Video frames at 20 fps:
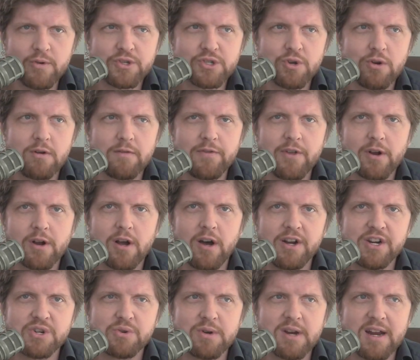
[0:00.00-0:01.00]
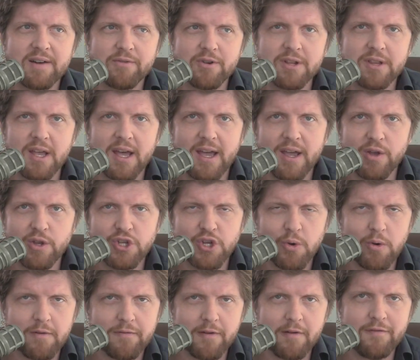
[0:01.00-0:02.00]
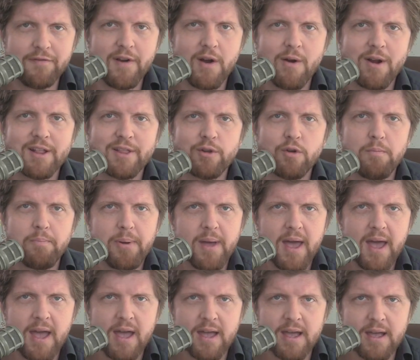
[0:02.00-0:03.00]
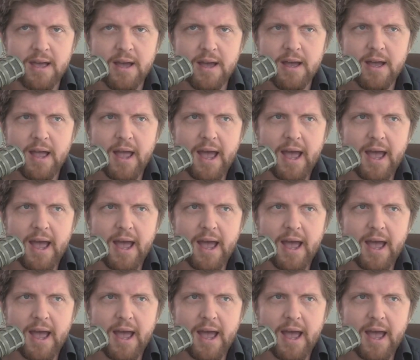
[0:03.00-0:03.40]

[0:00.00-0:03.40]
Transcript: who serve their country every day, who do it for very little pay,